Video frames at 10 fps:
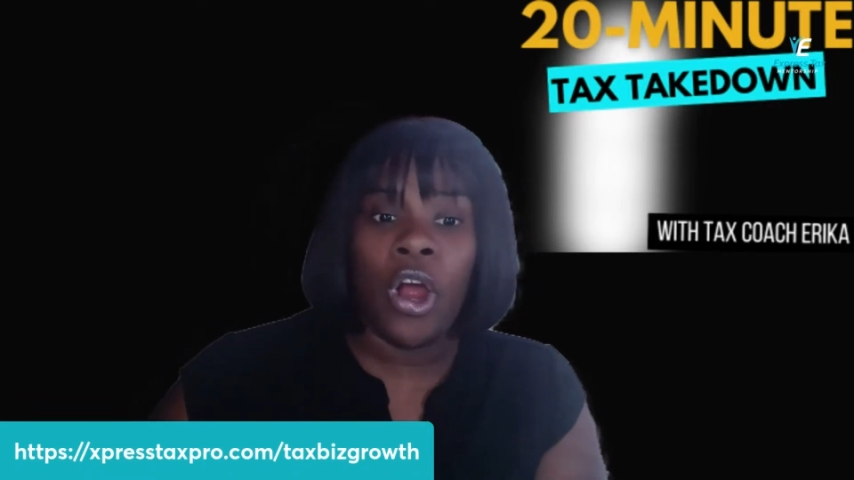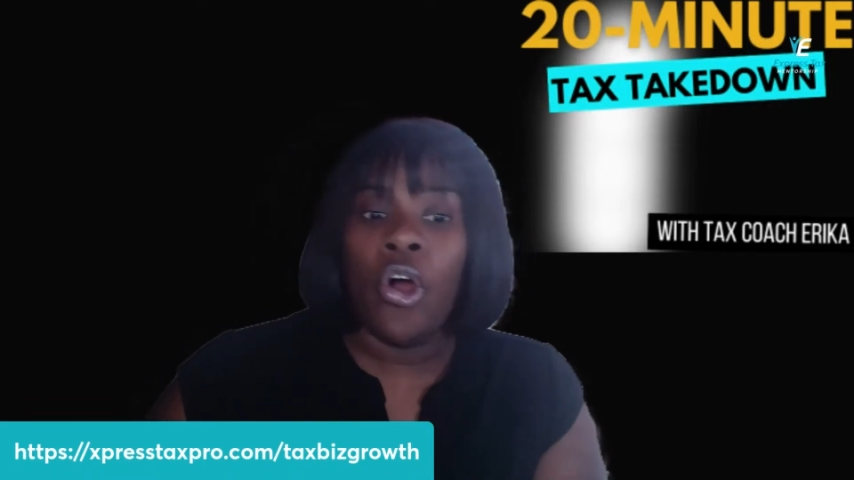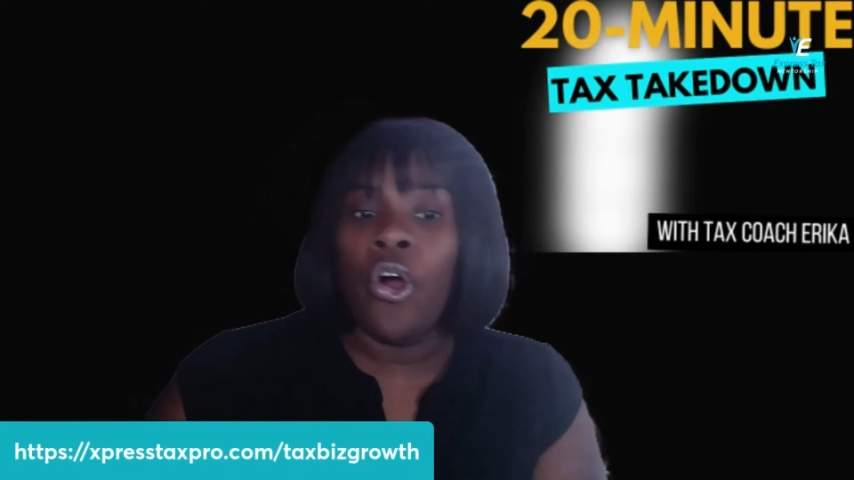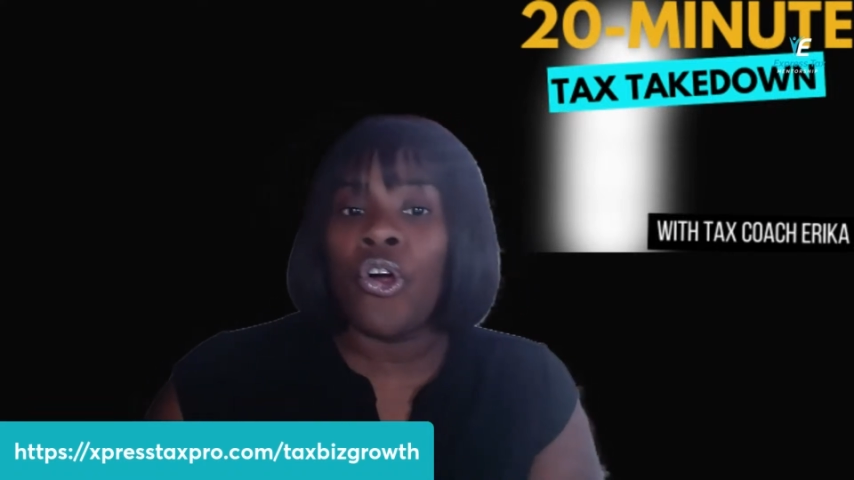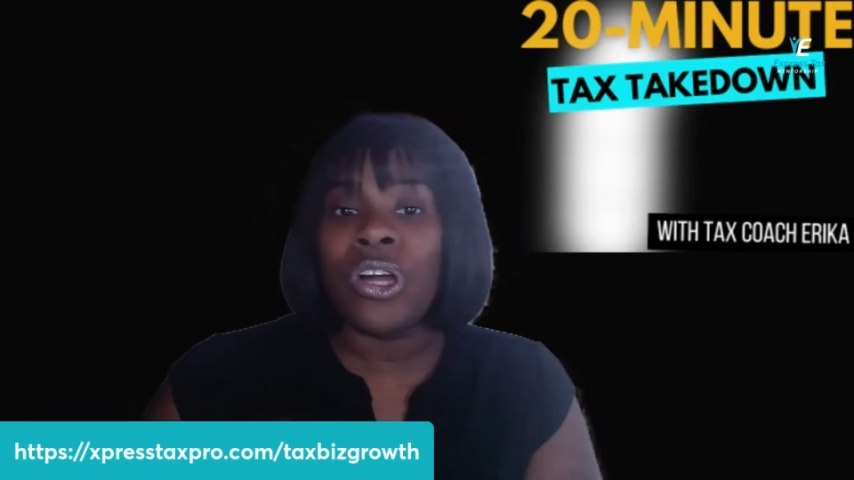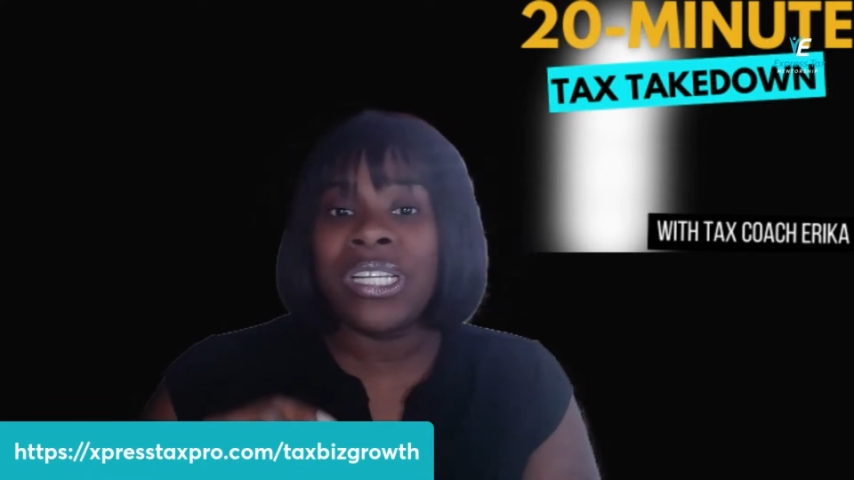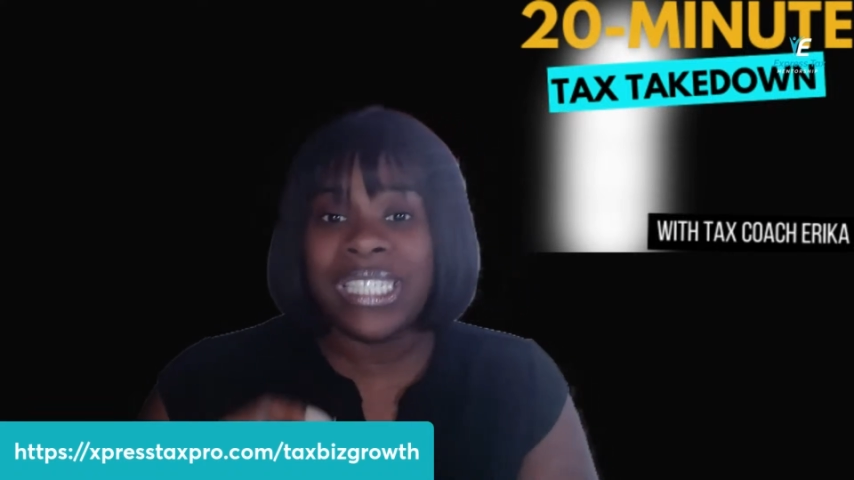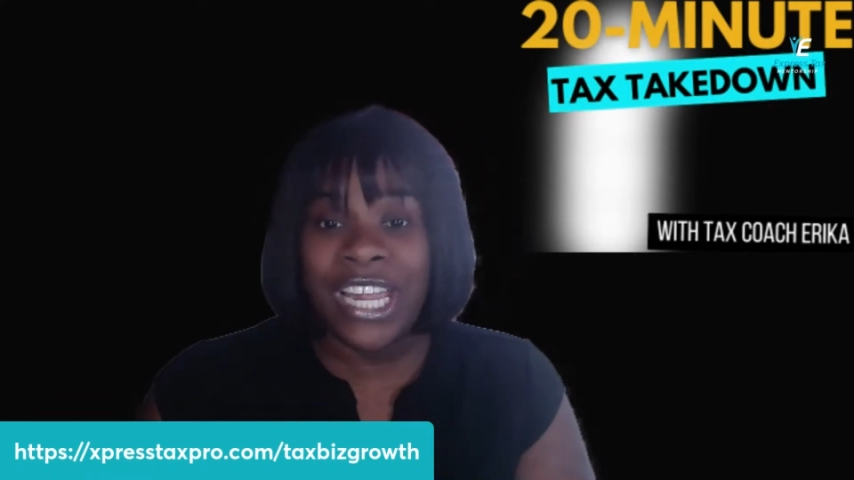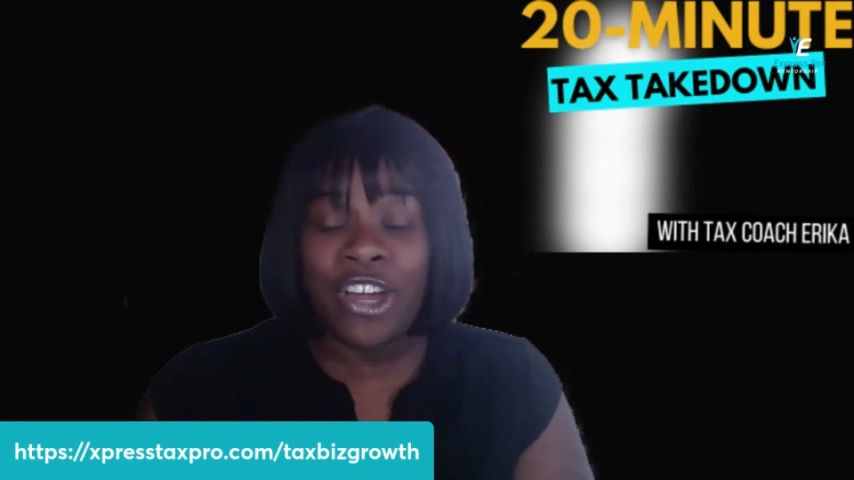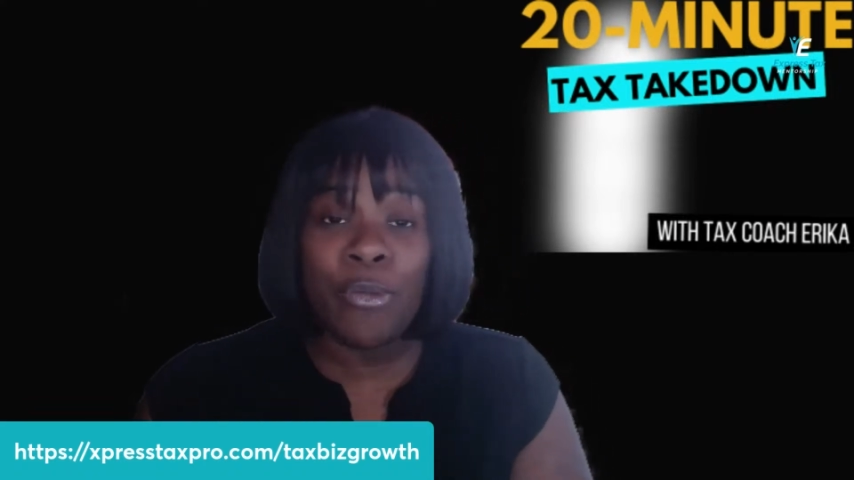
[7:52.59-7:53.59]
or a
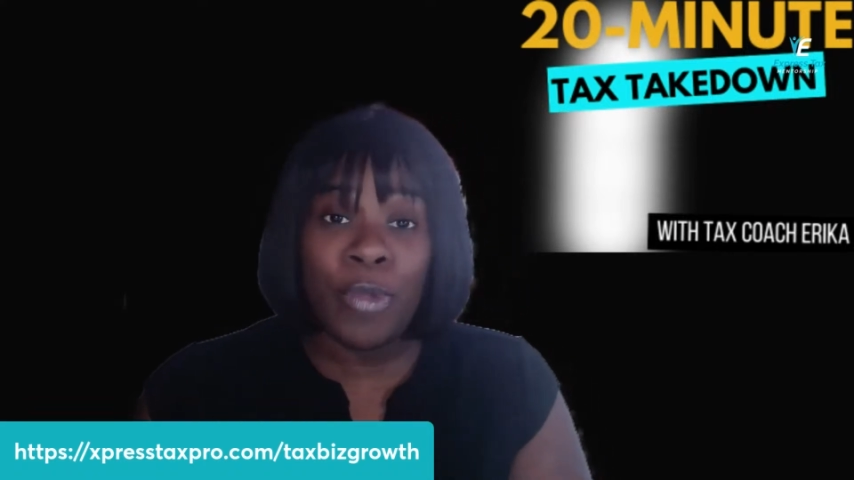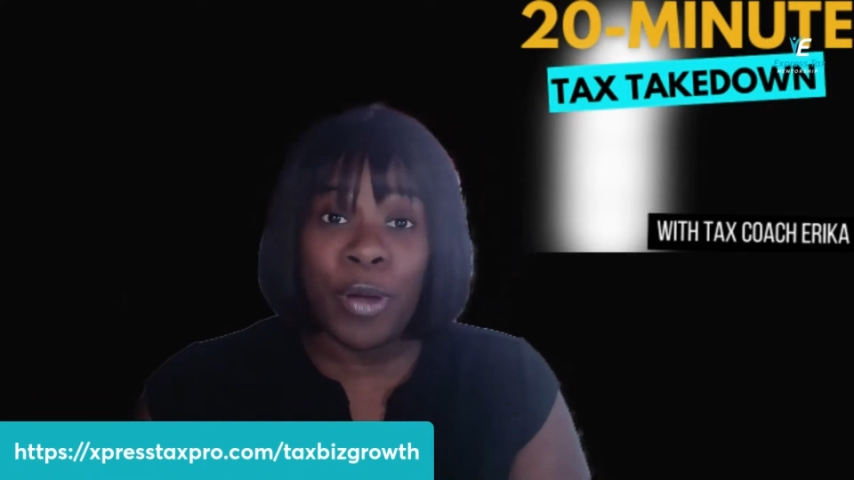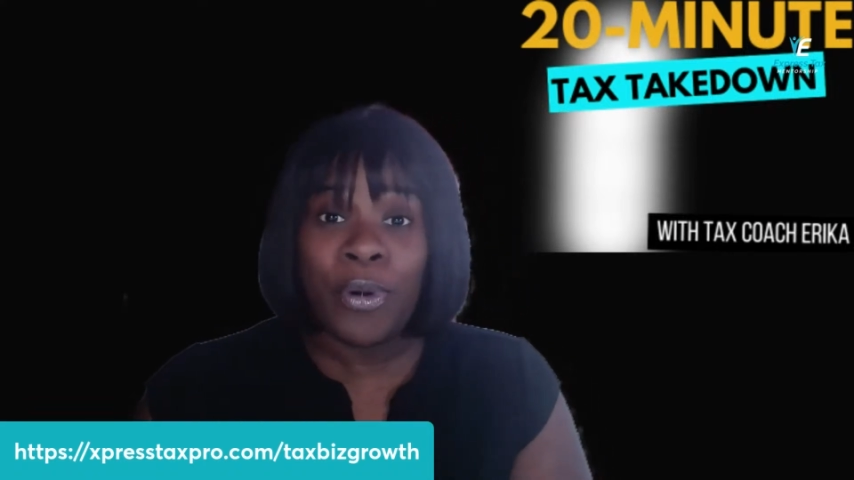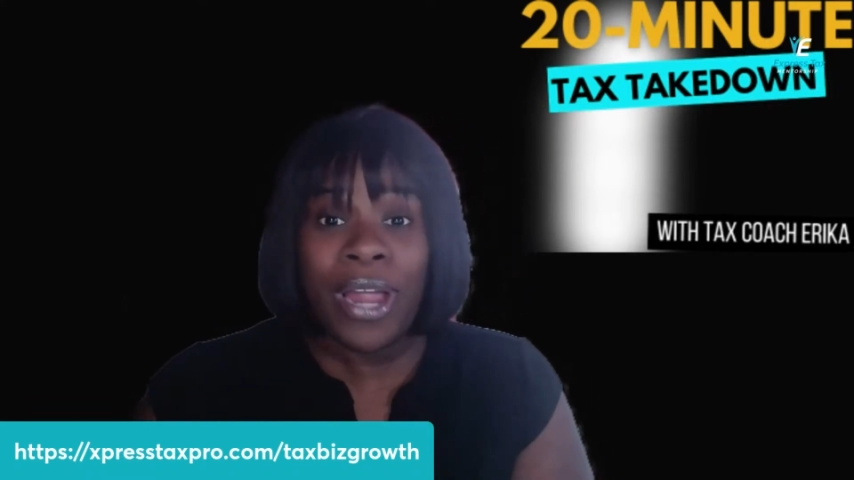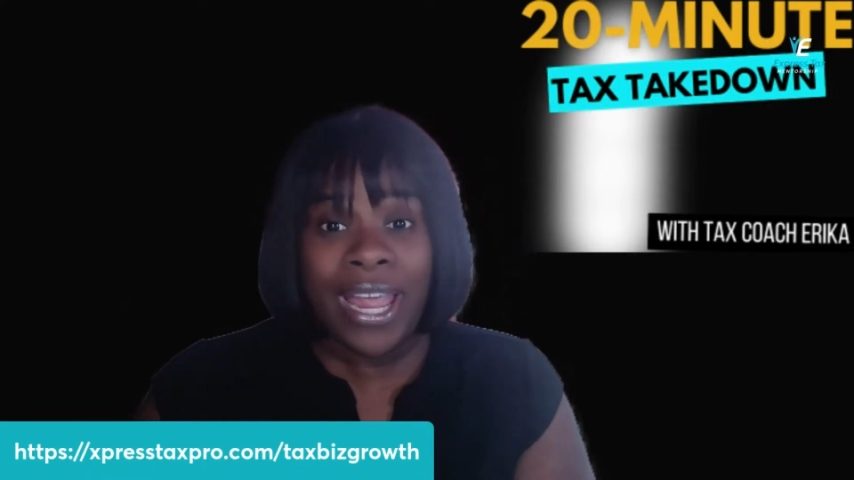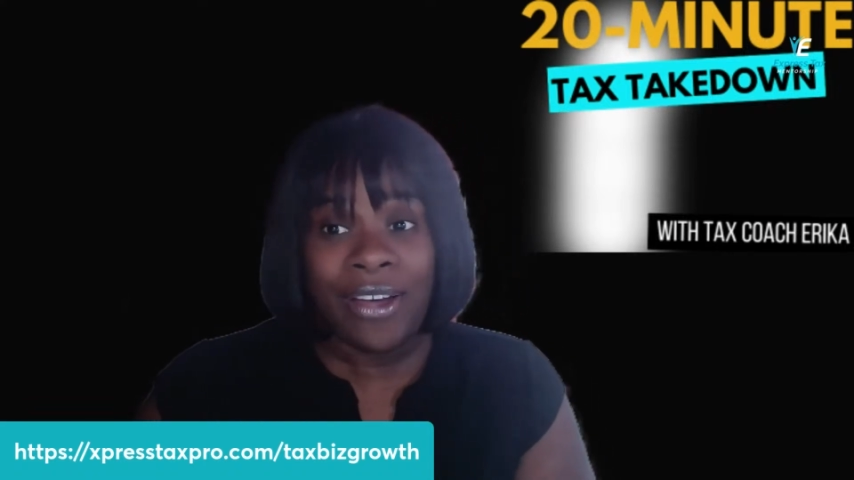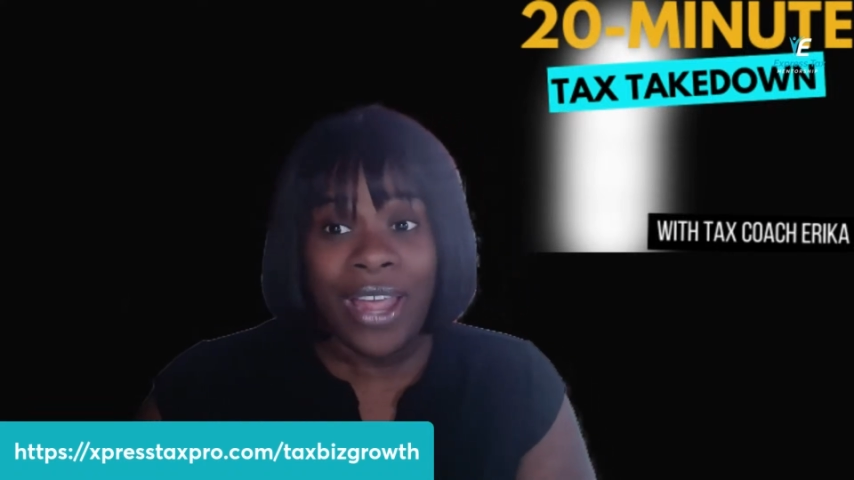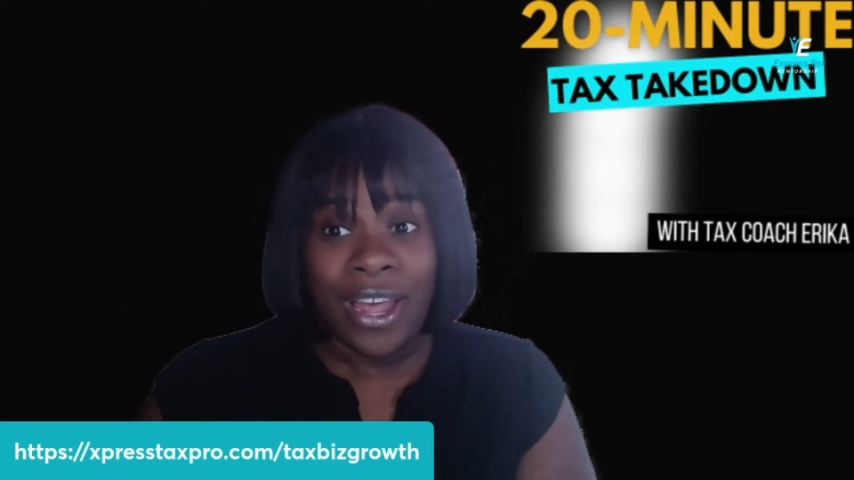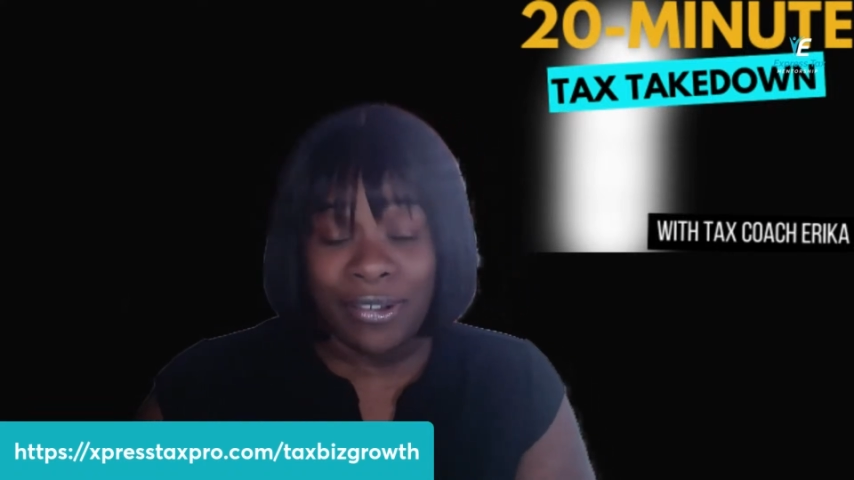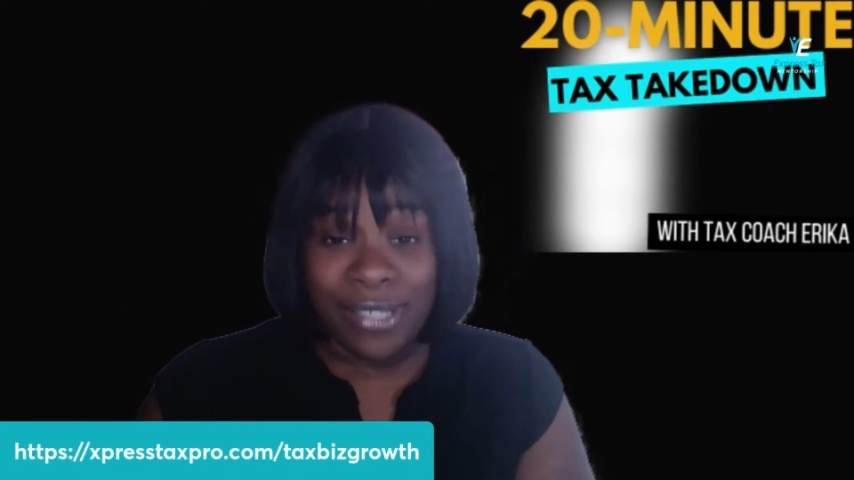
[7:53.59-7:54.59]
single member
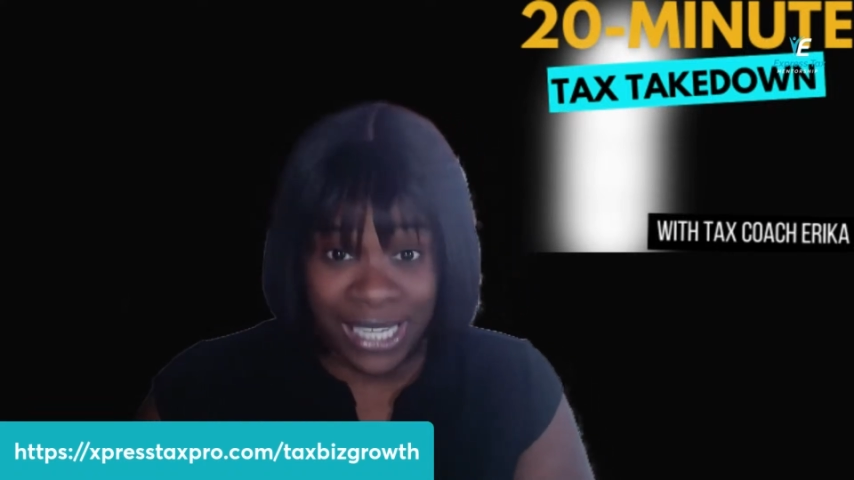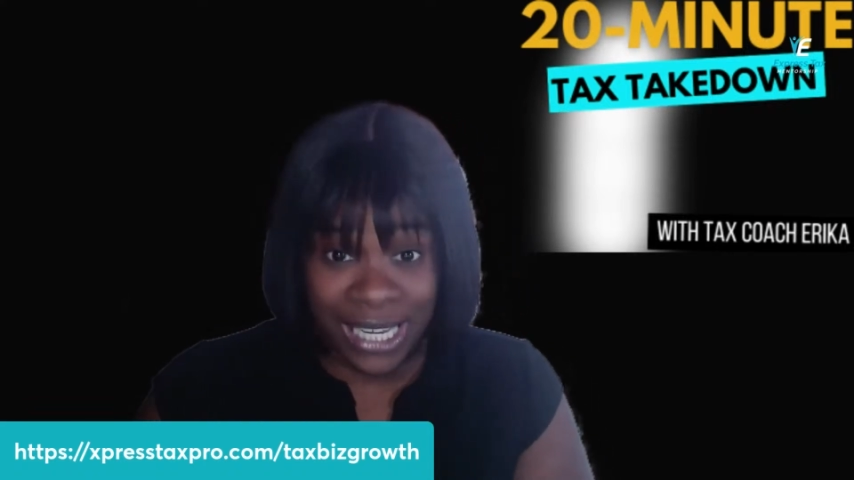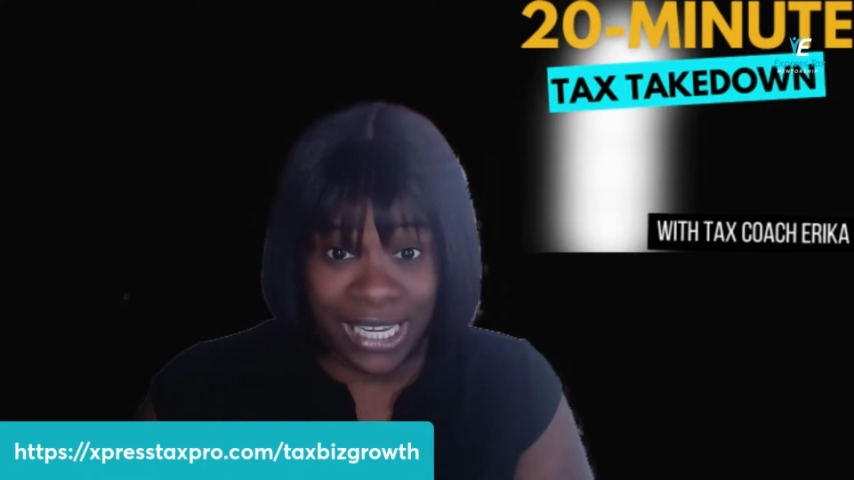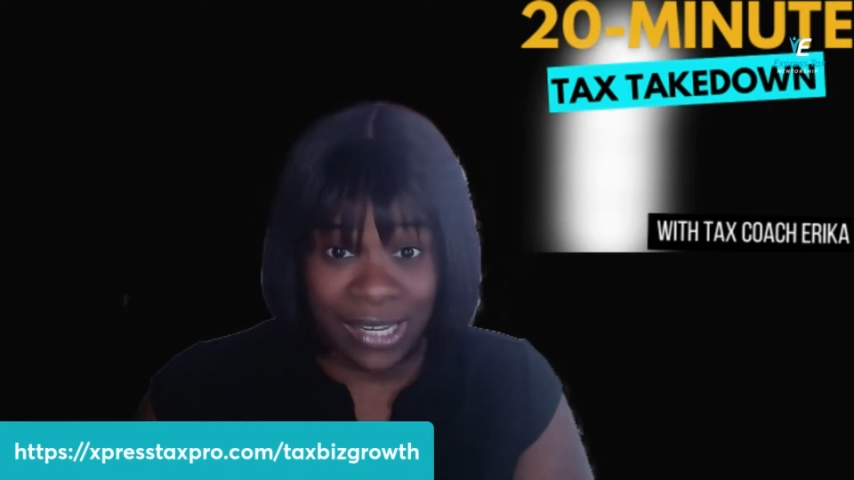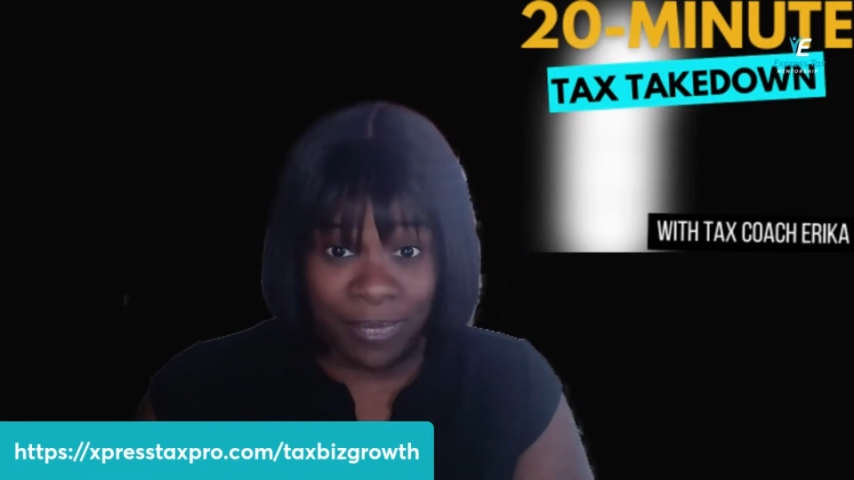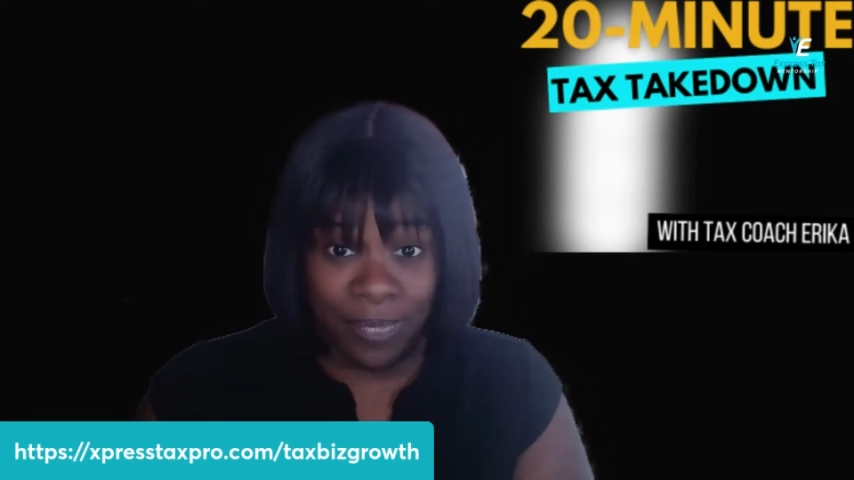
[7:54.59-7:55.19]
LLC,